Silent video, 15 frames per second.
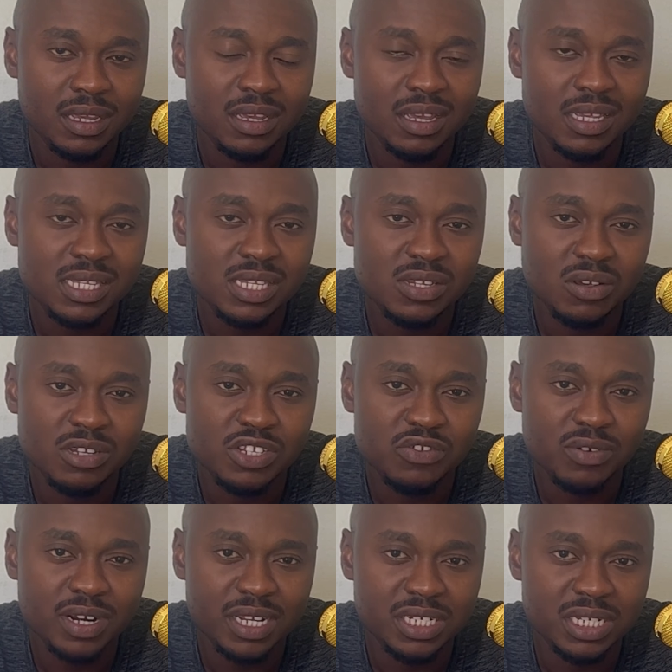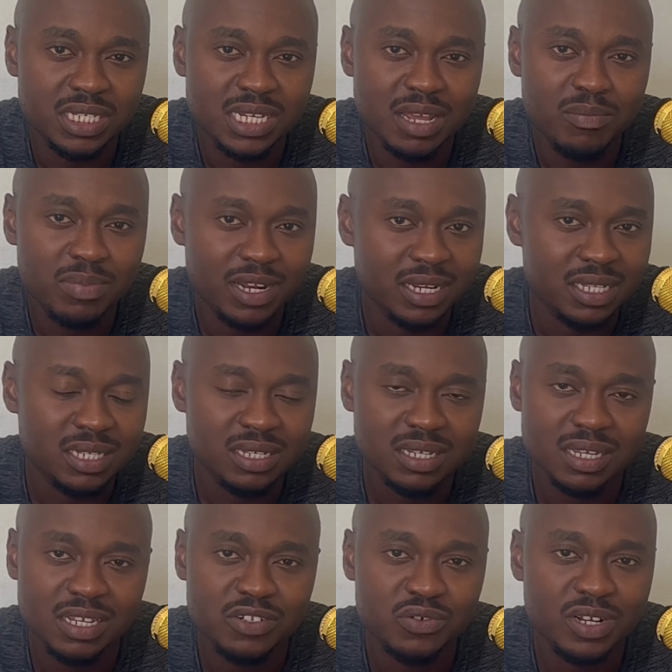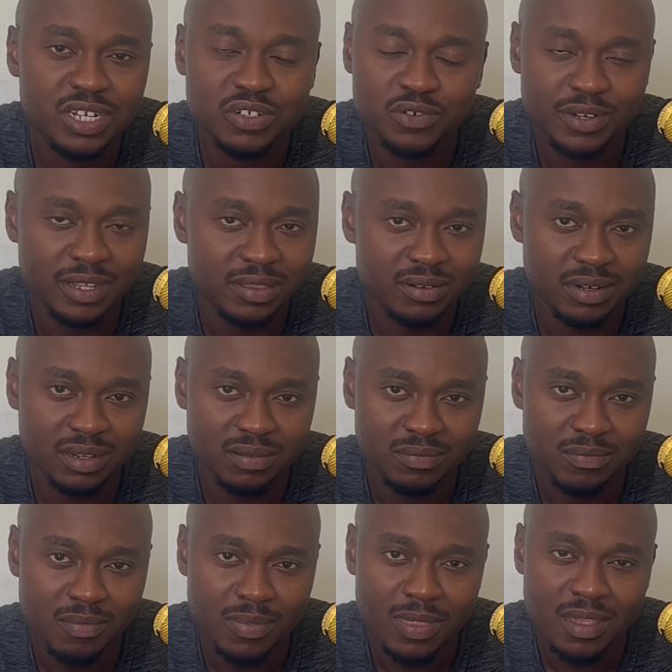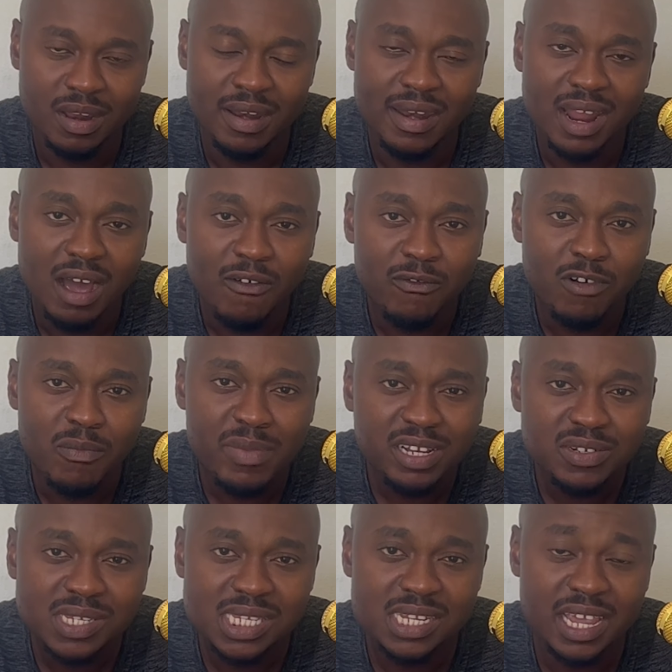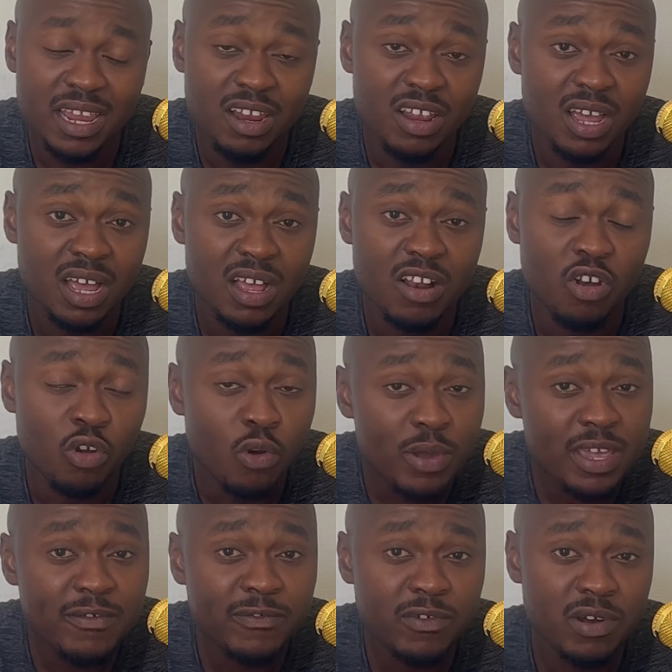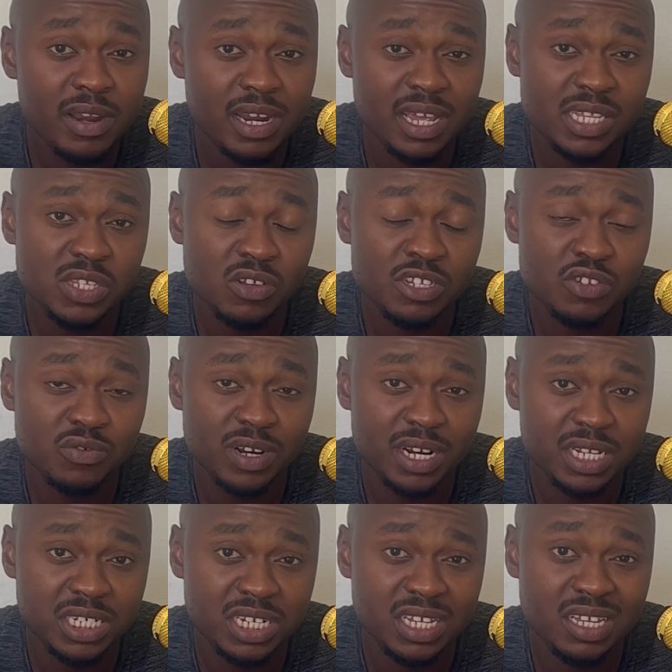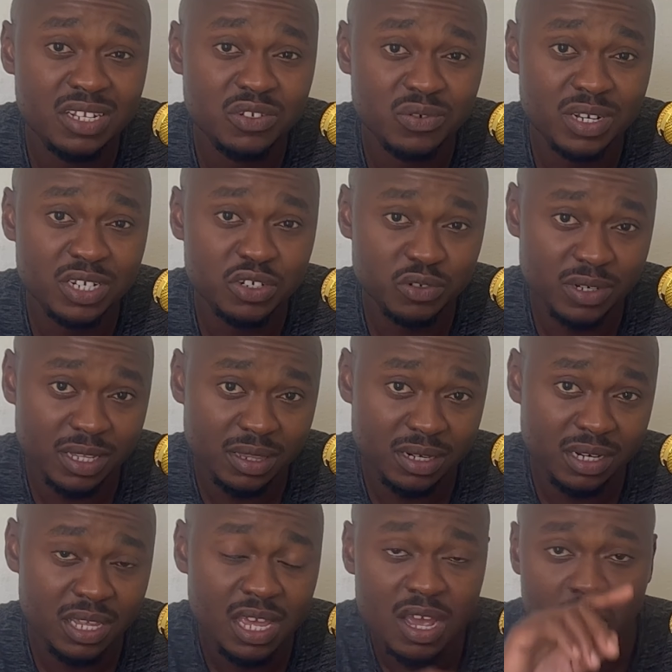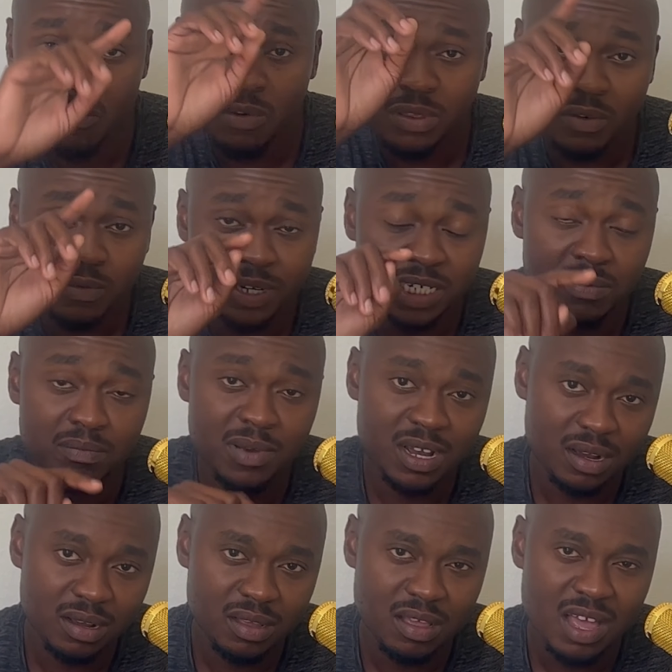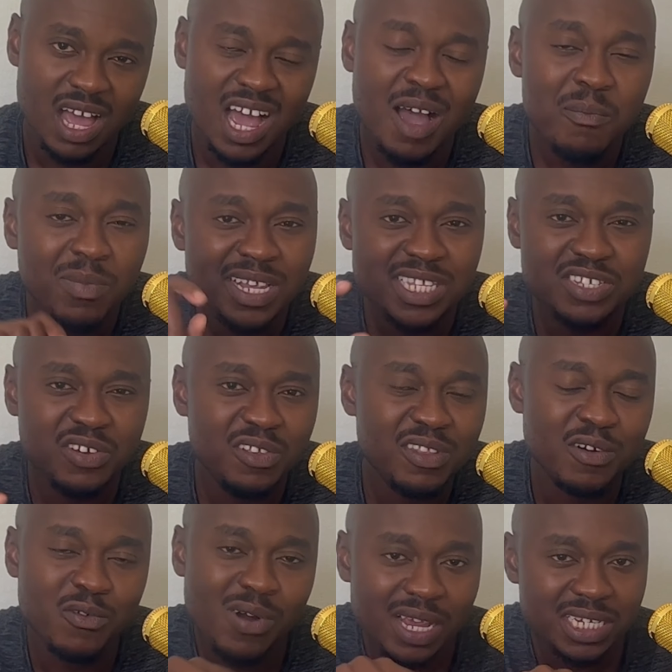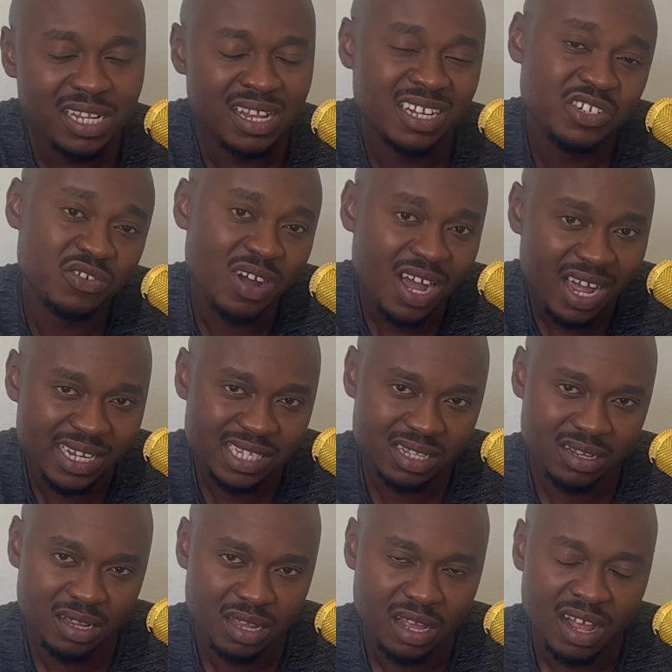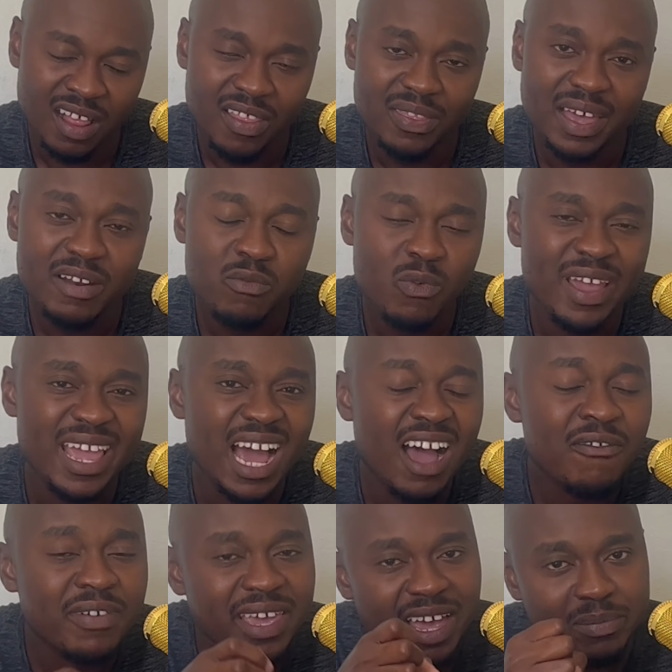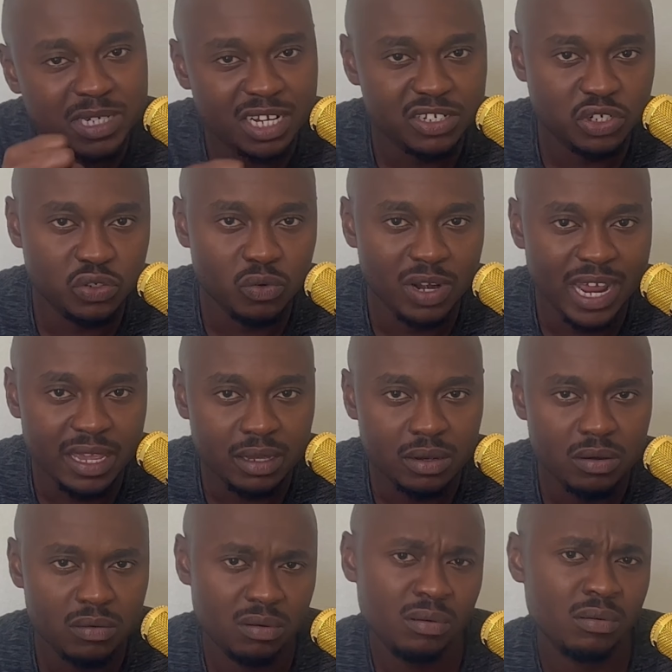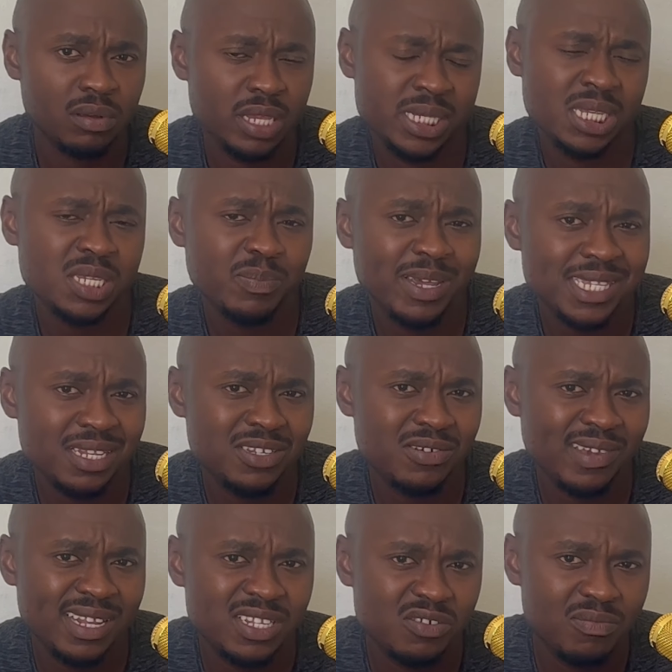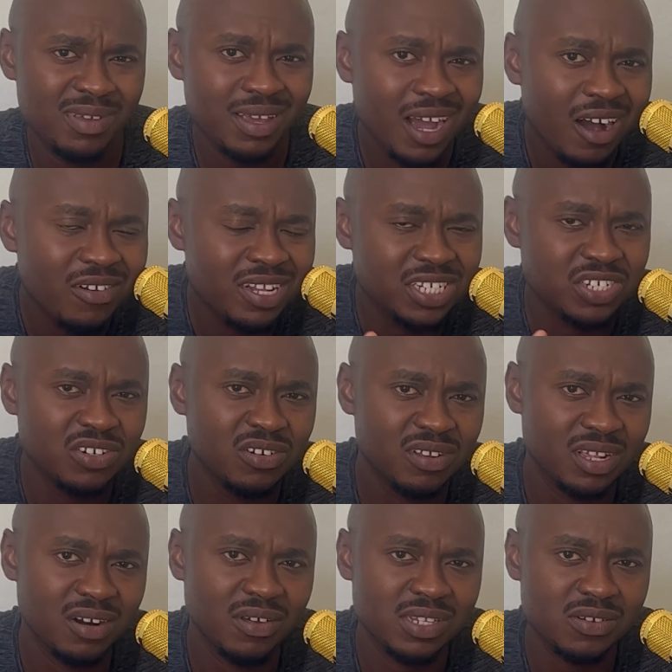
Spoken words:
SEO strategy template 2023. Now, for me to say looking for an SEO strategy in 2023 with a question mark, I'm asking the question that you asked. That way I've captured you, like, oh, is this person talking to me? How did you know that I